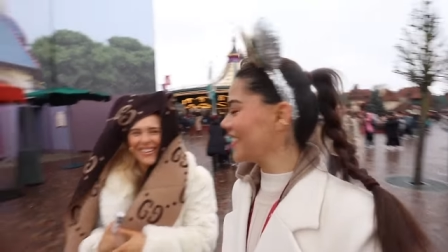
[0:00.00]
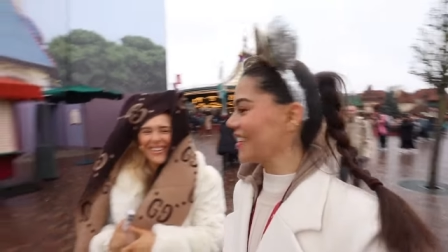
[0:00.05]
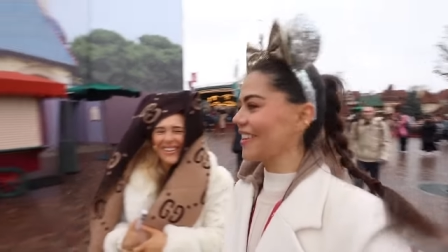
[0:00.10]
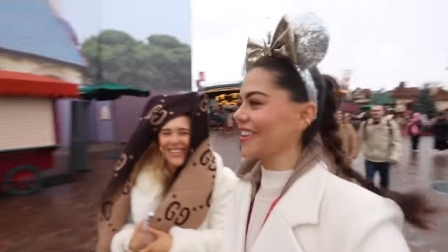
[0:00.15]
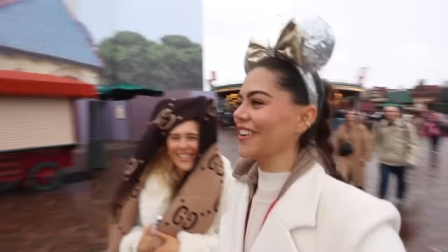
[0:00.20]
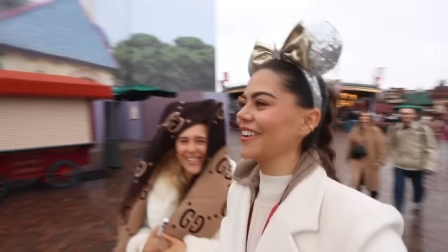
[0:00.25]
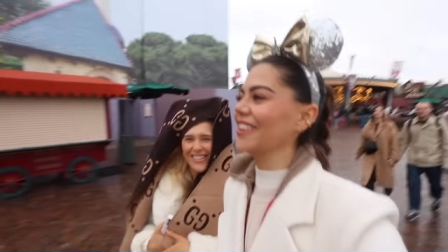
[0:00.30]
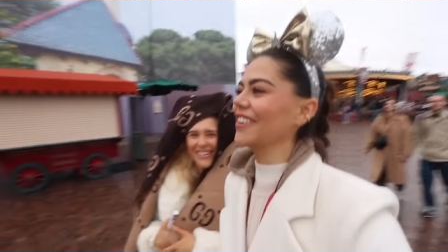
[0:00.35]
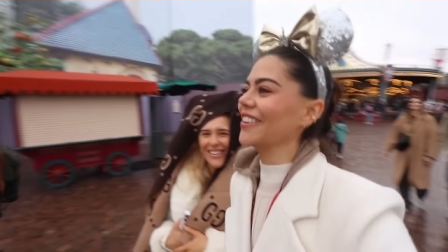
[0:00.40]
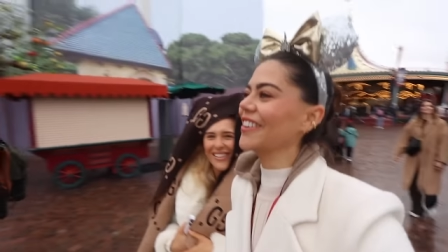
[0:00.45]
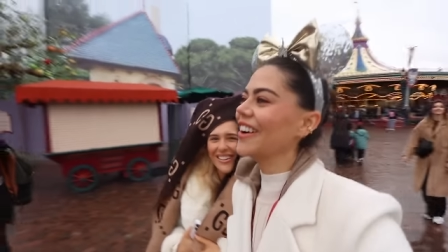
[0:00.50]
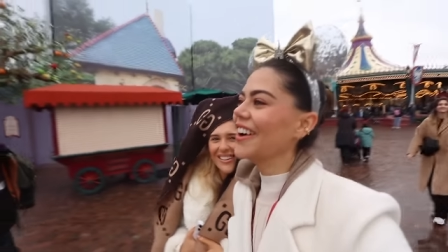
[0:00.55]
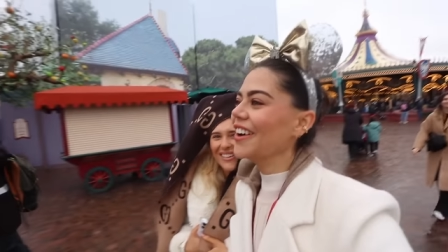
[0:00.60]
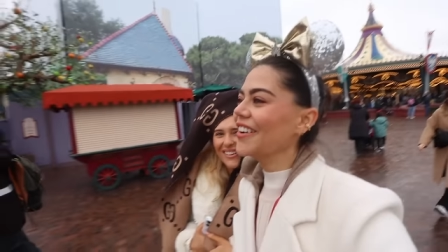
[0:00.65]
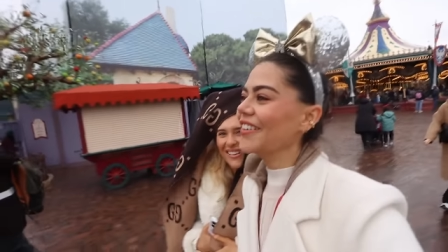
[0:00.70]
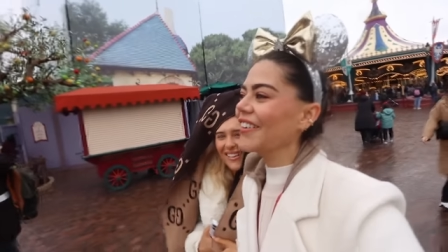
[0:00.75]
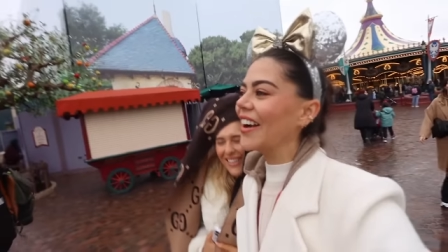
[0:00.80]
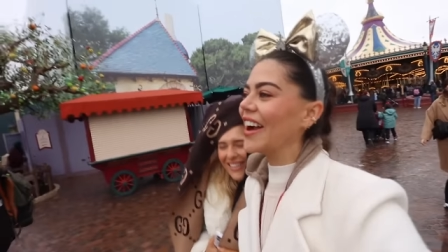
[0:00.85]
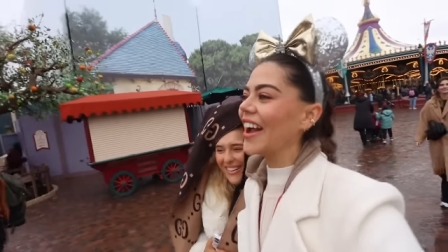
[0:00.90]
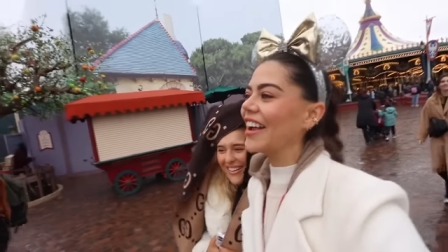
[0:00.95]
So
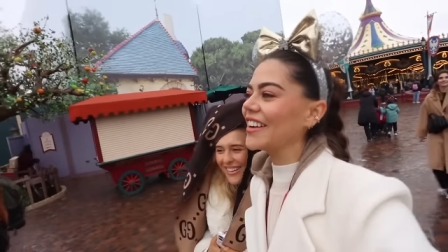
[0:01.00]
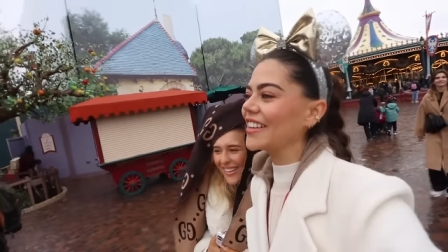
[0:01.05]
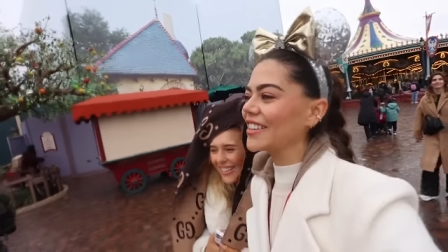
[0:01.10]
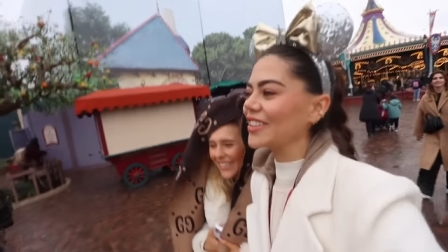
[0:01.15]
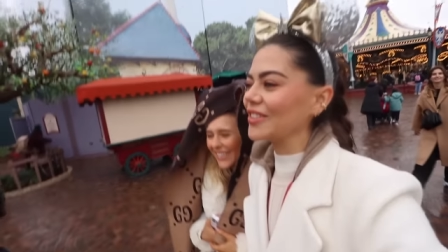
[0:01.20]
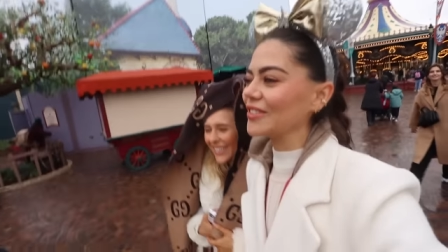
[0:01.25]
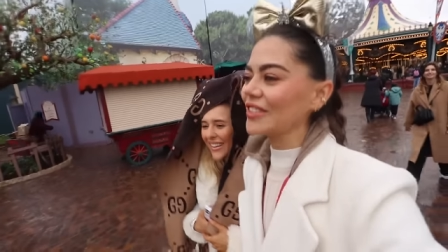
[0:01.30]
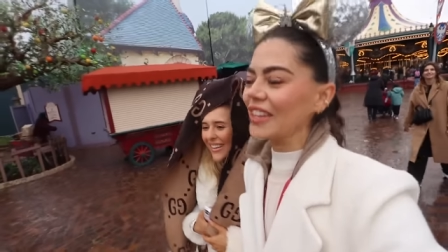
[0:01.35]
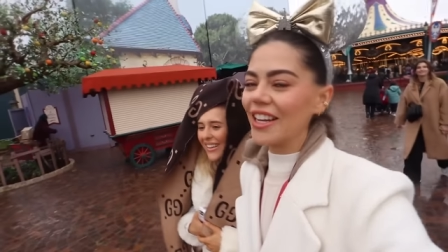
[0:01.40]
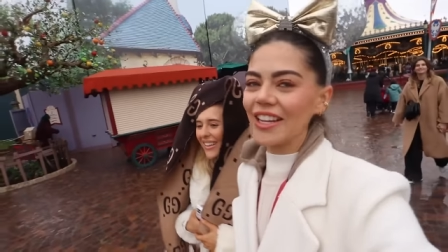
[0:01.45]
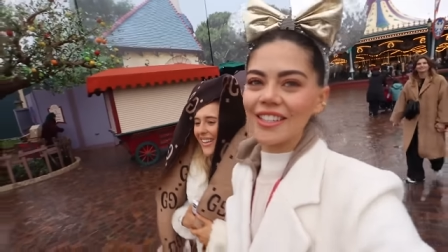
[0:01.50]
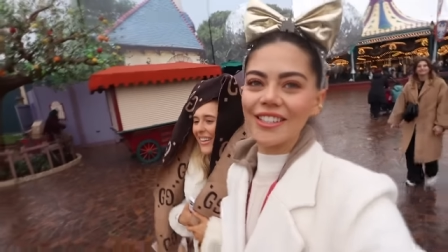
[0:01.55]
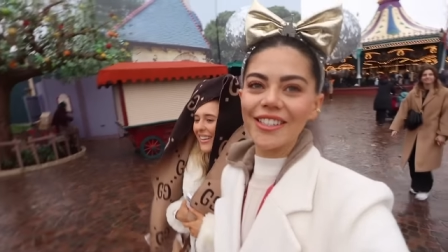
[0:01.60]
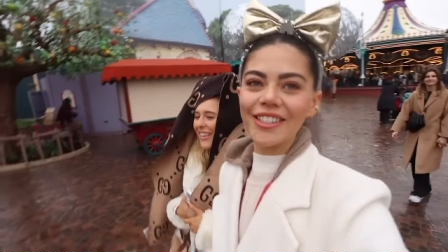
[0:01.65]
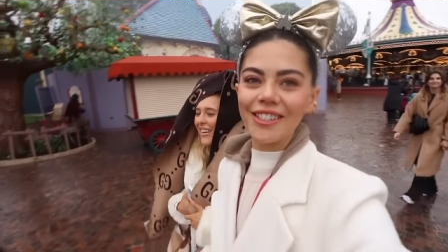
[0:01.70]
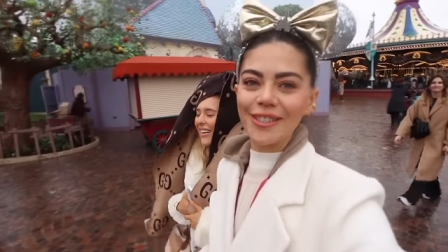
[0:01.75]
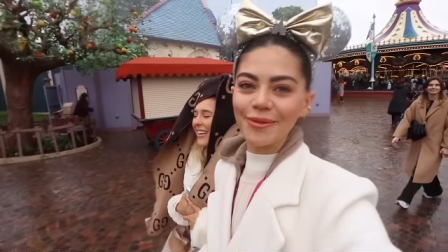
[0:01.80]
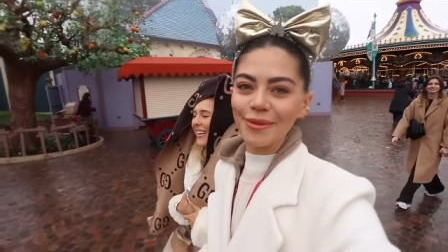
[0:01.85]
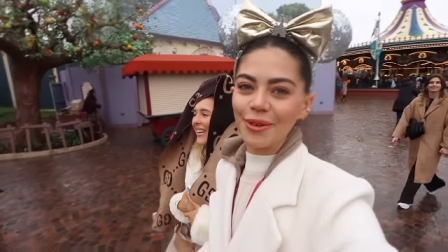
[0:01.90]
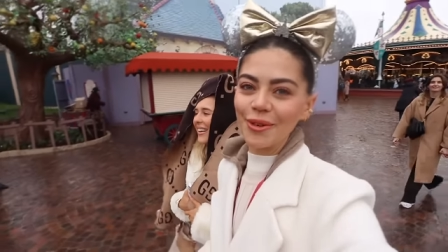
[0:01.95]
we're heading off to It's a
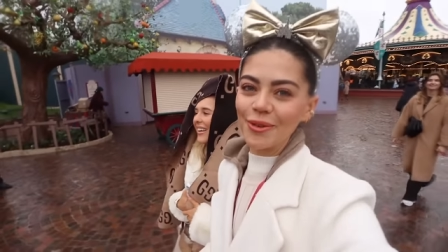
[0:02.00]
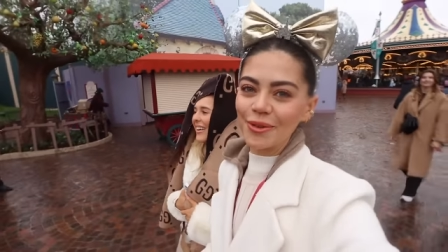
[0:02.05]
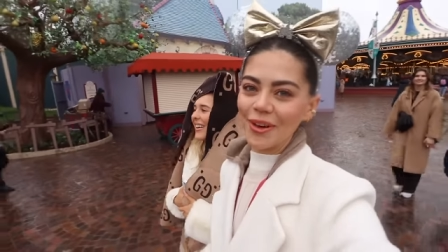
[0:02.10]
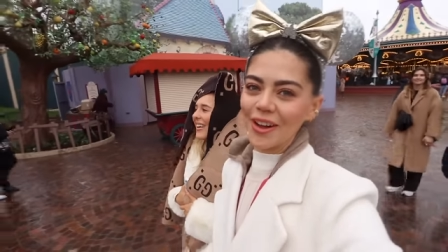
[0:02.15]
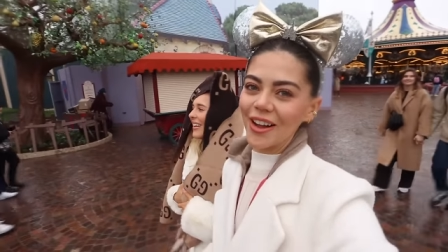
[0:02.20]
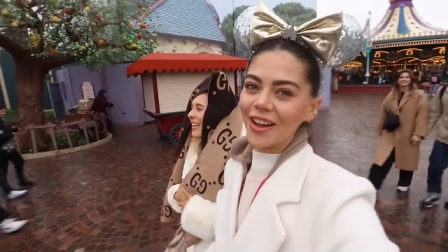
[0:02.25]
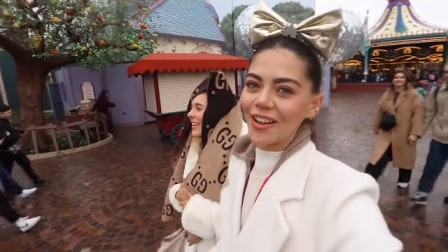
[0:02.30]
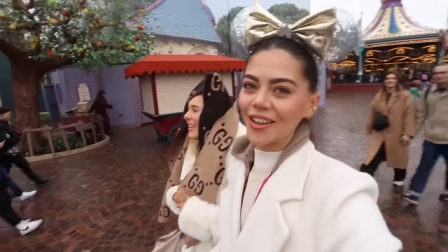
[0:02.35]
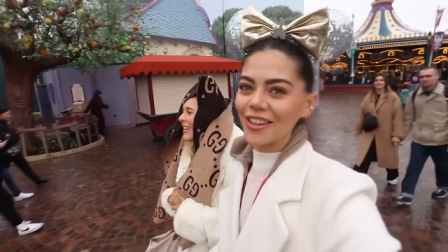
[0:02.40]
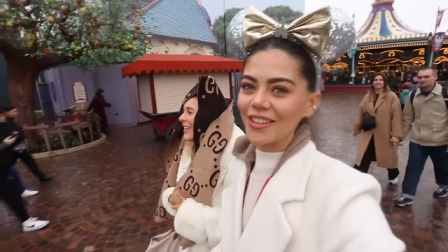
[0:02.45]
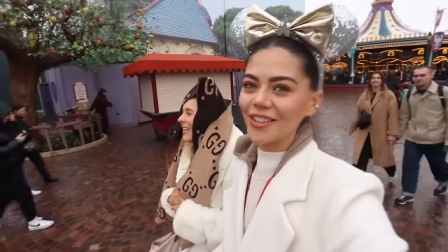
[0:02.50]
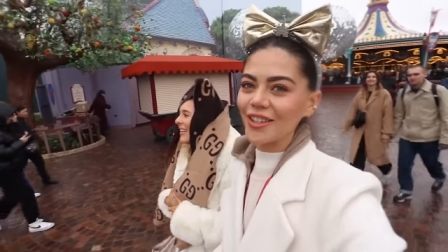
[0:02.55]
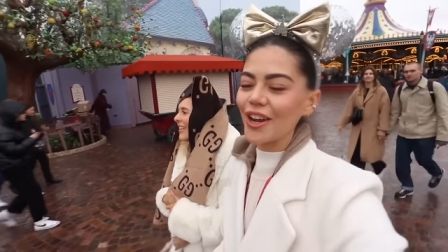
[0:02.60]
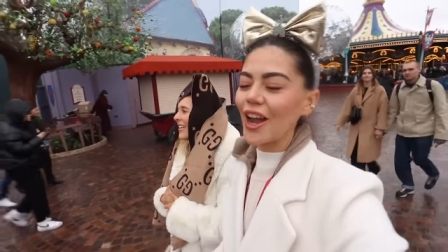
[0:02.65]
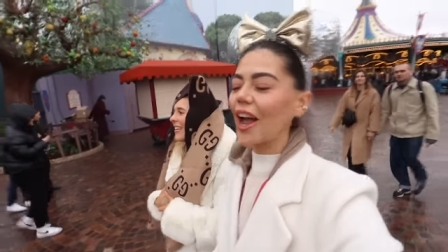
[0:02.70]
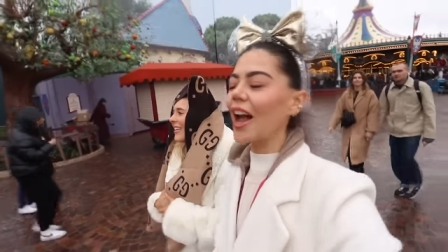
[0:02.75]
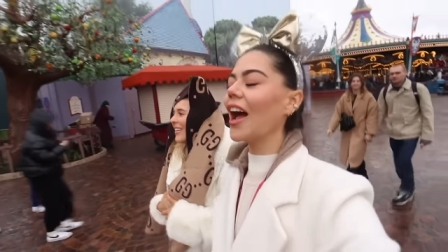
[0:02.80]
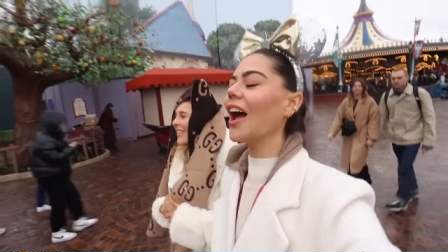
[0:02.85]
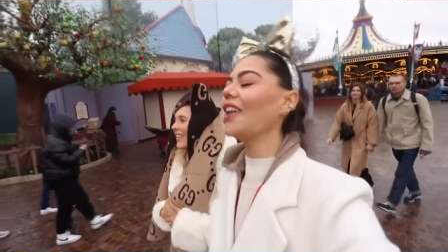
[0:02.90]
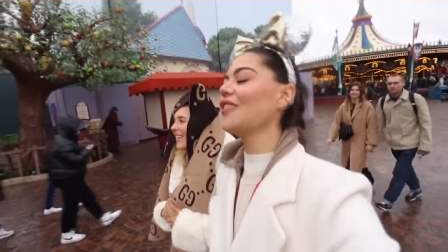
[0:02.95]
Small World. You
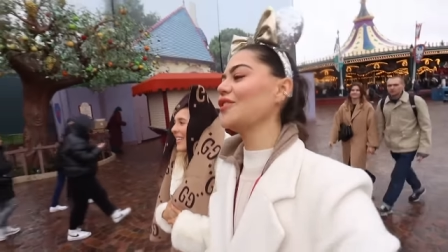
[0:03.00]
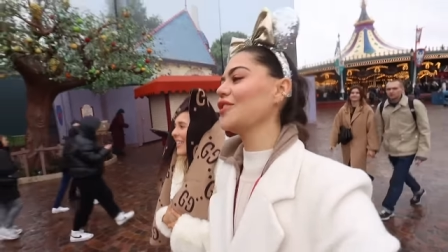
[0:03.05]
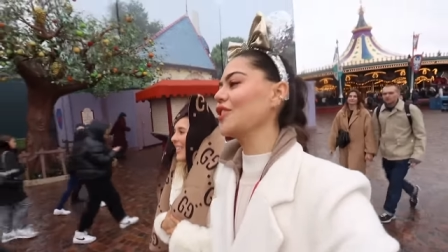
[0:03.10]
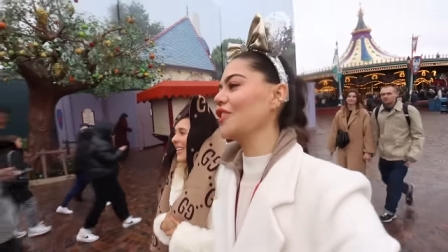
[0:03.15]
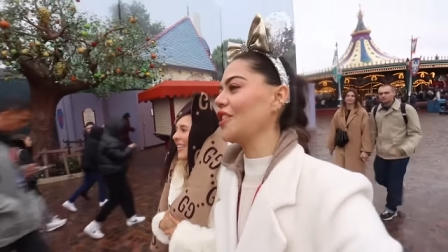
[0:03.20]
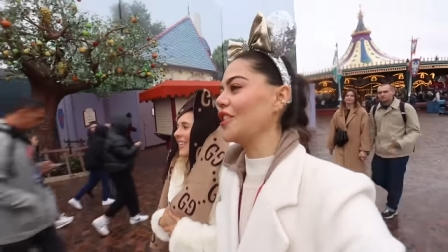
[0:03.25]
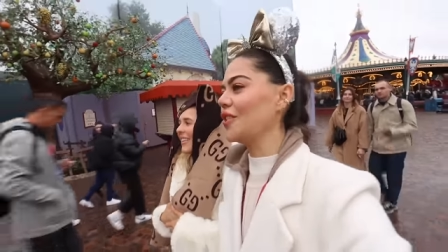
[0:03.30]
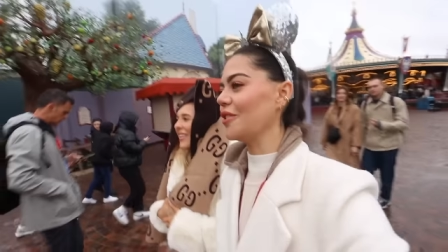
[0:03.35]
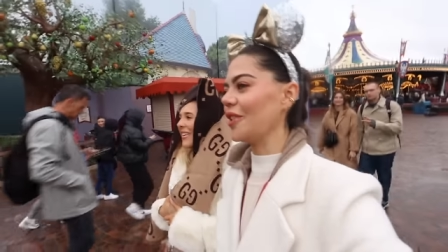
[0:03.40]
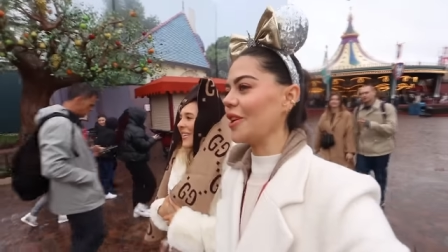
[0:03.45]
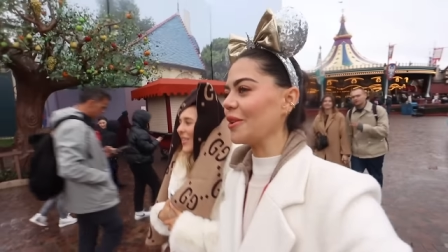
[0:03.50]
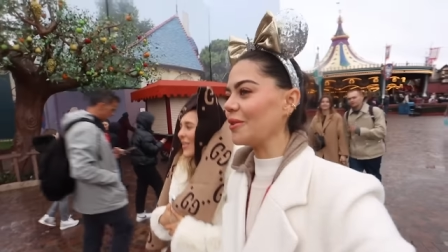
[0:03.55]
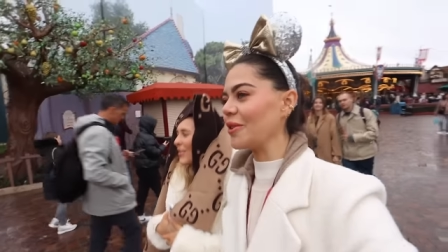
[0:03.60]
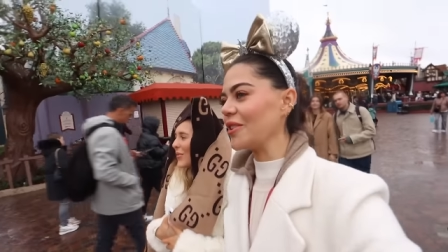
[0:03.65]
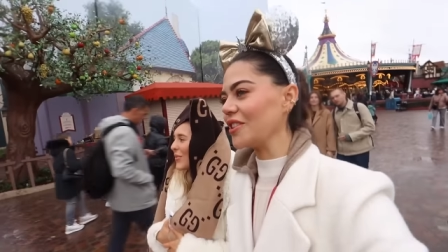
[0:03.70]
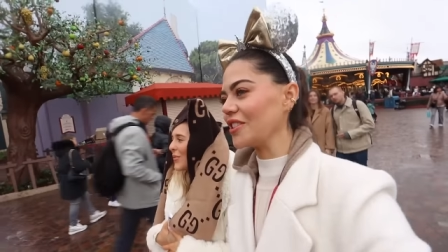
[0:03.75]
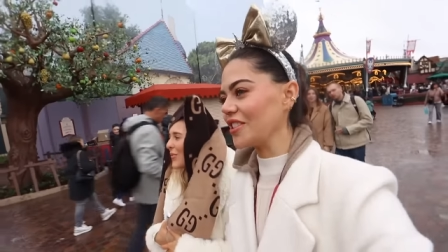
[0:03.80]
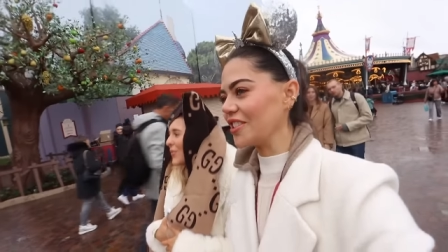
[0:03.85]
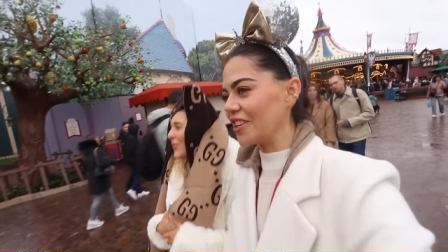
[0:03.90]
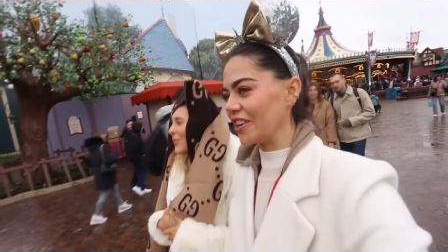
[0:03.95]
have to do it
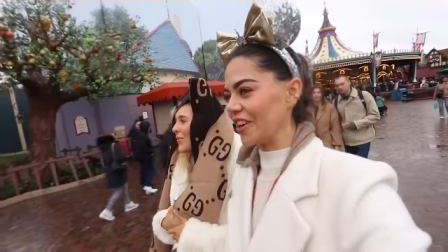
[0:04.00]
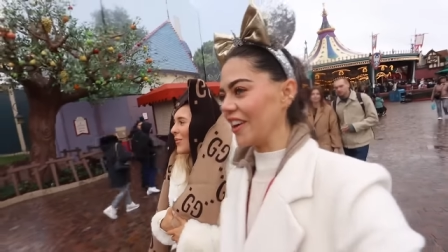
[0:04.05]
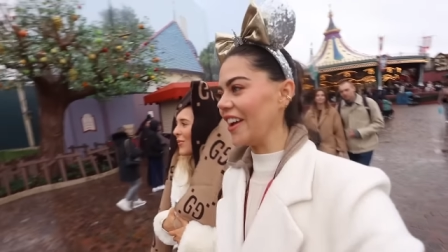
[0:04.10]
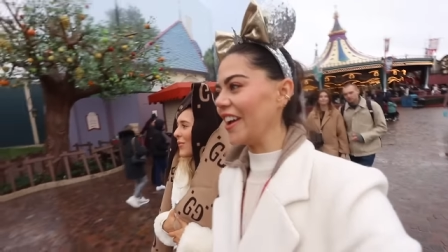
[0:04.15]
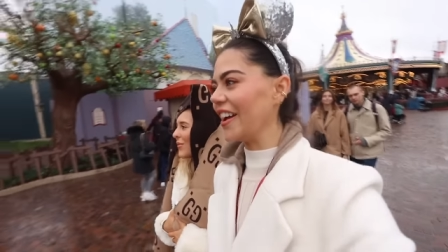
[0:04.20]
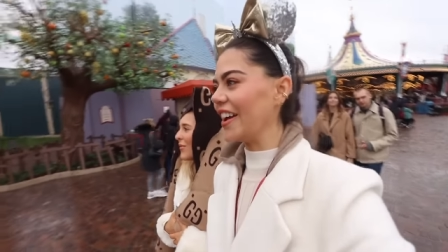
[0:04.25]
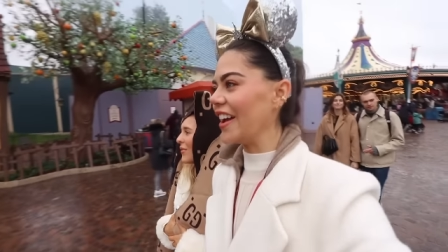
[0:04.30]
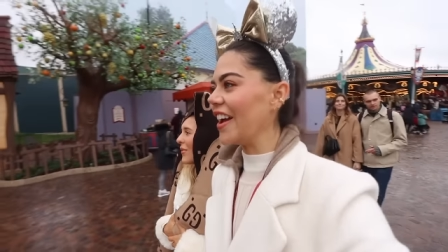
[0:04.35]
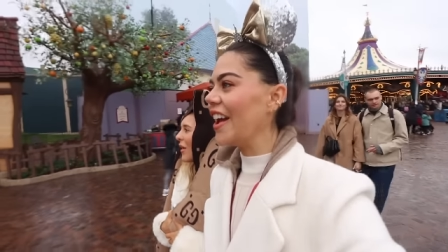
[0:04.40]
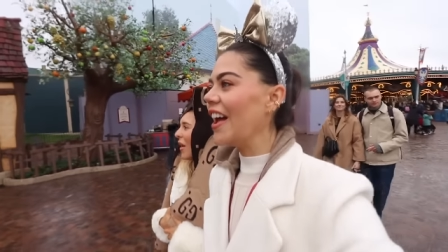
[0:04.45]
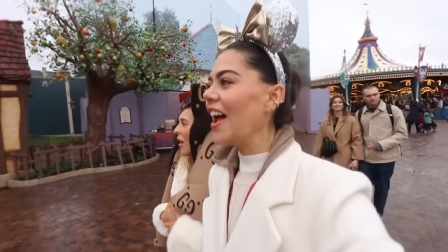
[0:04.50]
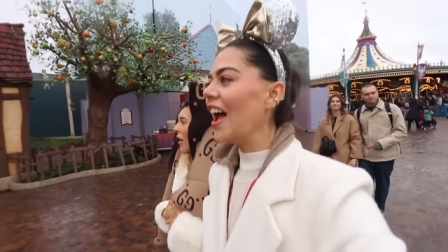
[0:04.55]
whilst you're here.